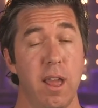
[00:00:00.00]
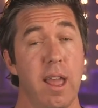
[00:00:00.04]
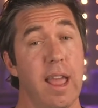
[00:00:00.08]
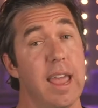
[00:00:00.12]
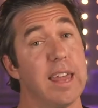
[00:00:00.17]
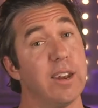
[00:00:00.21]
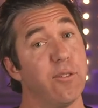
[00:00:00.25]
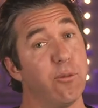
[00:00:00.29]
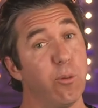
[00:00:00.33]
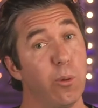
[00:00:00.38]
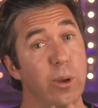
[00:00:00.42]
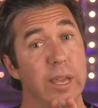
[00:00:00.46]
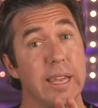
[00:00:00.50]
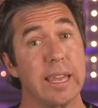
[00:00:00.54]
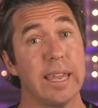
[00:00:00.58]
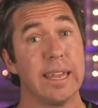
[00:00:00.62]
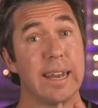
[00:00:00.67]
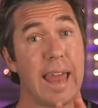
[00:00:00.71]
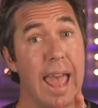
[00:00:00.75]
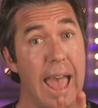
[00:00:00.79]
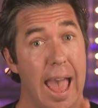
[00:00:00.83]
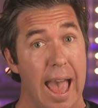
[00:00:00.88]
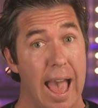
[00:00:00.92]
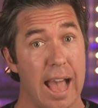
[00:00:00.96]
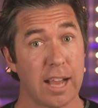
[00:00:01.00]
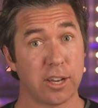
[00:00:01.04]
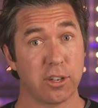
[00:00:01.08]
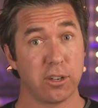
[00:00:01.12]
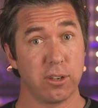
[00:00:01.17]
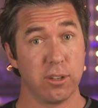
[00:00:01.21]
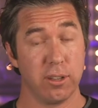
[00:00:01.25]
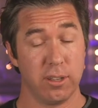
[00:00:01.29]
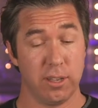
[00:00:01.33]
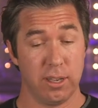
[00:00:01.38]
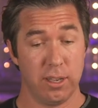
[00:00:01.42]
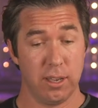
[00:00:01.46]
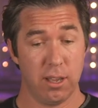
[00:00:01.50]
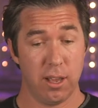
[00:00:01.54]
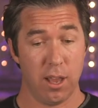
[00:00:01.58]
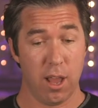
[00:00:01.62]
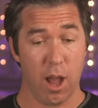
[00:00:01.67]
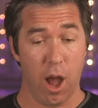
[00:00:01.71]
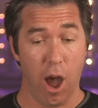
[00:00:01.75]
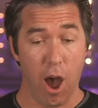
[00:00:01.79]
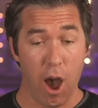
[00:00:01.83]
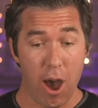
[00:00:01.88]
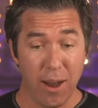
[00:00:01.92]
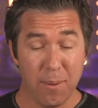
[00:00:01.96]
And if we can actually
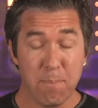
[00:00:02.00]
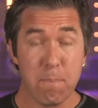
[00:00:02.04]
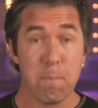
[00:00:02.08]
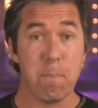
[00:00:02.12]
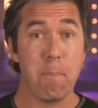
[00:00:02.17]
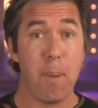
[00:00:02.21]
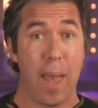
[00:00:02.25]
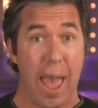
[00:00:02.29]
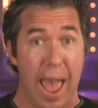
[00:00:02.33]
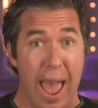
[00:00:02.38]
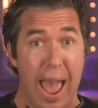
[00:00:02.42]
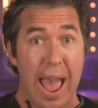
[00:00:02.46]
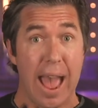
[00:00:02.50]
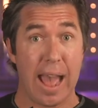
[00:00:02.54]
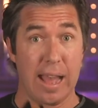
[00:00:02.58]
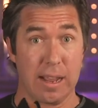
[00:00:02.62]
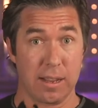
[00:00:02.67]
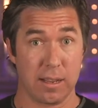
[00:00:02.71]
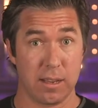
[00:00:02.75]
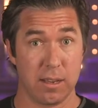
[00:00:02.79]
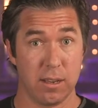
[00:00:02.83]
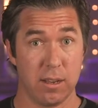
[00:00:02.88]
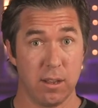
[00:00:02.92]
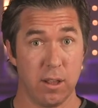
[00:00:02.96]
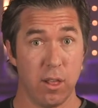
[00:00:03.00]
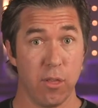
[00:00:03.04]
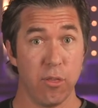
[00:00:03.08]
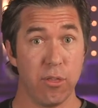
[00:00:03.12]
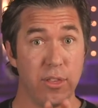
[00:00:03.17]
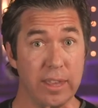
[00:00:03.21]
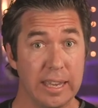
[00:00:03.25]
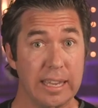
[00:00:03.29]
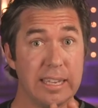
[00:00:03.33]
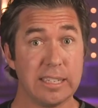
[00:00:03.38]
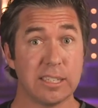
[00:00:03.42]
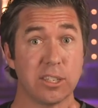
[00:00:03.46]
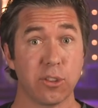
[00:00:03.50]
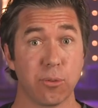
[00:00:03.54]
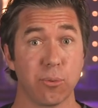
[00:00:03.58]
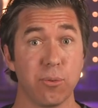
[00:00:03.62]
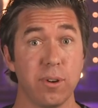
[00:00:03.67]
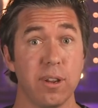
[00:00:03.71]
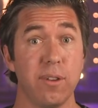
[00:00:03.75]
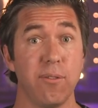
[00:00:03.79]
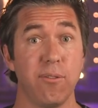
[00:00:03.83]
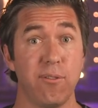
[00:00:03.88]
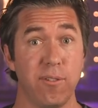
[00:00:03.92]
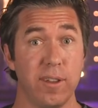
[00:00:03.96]
unpack these
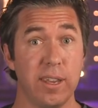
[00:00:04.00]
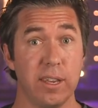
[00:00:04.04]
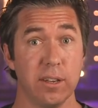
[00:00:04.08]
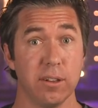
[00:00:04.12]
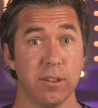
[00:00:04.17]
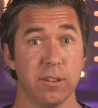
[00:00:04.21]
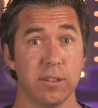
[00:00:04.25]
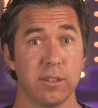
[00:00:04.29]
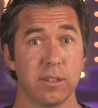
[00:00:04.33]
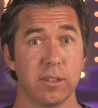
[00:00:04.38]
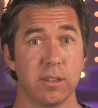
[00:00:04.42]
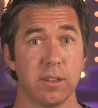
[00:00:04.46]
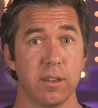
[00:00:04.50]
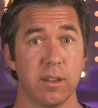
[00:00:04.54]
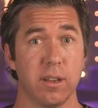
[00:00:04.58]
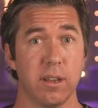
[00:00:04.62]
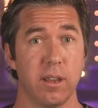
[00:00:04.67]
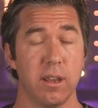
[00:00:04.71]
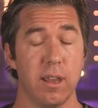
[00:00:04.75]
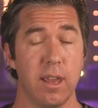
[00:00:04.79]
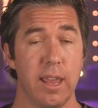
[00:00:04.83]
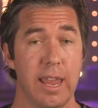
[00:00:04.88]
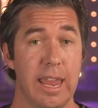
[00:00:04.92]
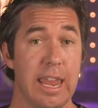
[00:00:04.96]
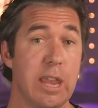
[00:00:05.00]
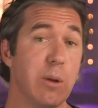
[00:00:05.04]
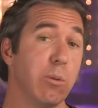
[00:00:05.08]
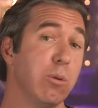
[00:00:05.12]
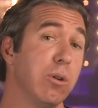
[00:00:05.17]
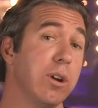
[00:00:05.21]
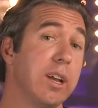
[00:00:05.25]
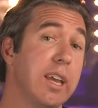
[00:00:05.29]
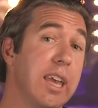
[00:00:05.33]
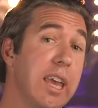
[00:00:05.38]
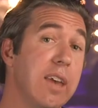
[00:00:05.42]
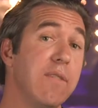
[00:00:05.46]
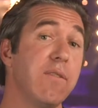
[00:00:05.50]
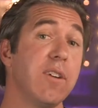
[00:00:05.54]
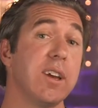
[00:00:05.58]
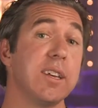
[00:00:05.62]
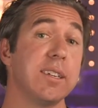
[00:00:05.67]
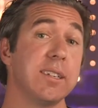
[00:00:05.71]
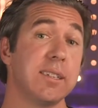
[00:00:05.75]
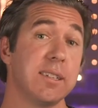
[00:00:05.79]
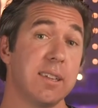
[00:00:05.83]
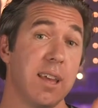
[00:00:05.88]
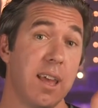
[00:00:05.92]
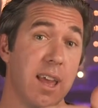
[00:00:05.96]
3 fields, it will give
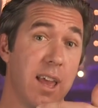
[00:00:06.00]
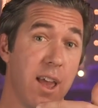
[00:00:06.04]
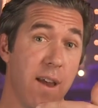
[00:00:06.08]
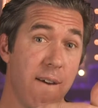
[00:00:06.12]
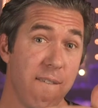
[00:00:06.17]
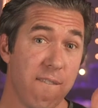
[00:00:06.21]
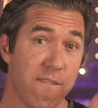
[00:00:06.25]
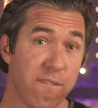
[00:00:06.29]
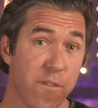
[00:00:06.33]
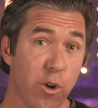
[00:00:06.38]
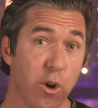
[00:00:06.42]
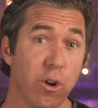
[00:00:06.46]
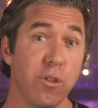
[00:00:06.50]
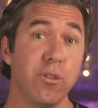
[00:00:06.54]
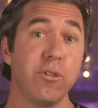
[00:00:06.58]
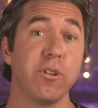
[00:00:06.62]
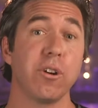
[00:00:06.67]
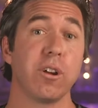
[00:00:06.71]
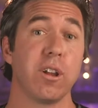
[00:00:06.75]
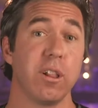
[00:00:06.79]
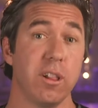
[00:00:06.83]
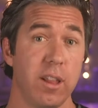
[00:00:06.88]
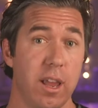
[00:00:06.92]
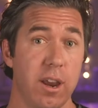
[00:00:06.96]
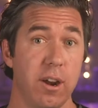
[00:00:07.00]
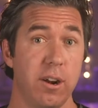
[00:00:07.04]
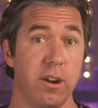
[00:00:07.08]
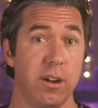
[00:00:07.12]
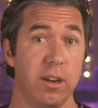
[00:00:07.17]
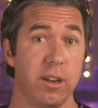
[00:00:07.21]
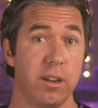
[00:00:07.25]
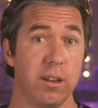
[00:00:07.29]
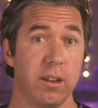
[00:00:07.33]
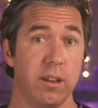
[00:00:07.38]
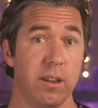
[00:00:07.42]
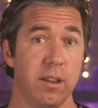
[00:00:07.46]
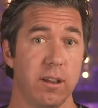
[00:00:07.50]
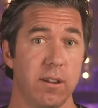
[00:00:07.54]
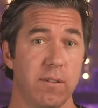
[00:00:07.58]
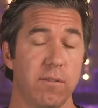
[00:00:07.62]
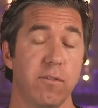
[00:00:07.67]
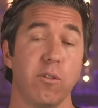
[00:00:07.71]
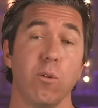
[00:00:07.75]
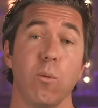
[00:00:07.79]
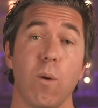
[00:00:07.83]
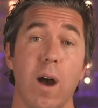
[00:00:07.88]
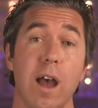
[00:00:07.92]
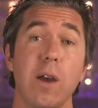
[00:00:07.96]
us further clarity
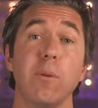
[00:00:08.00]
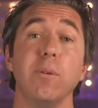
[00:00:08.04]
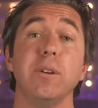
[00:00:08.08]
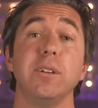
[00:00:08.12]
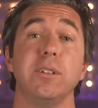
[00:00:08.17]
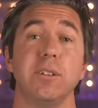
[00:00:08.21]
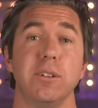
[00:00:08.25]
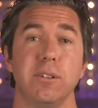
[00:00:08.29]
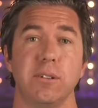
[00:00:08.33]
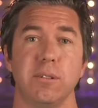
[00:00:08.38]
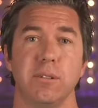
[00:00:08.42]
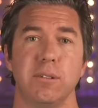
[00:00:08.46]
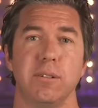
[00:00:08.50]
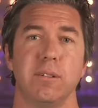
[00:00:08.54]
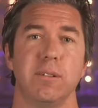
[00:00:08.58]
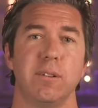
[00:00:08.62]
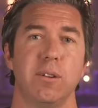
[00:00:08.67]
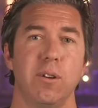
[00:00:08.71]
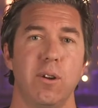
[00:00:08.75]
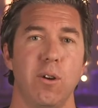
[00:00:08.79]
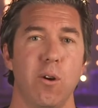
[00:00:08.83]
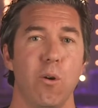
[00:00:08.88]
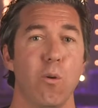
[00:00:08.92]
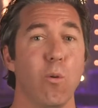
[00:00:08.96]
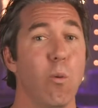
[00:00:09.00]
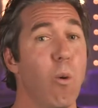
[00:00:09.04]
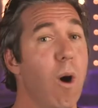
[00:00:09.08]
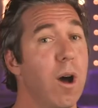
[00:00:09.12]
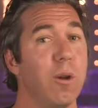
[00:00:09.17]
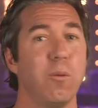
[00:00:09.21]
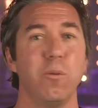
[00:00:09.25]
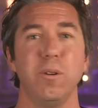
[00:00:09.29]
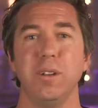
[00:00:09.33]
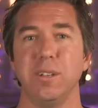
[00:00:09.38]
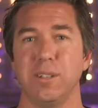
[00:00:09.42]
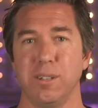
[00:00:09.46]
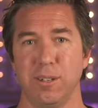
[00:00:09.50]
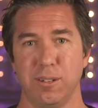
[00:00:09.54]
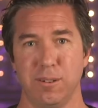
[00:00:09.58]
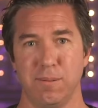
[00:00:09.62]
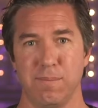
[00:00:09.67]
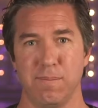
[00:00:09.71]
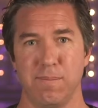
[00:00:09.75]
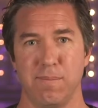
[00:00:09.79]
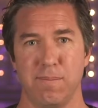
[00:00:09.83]
for why we do what we do.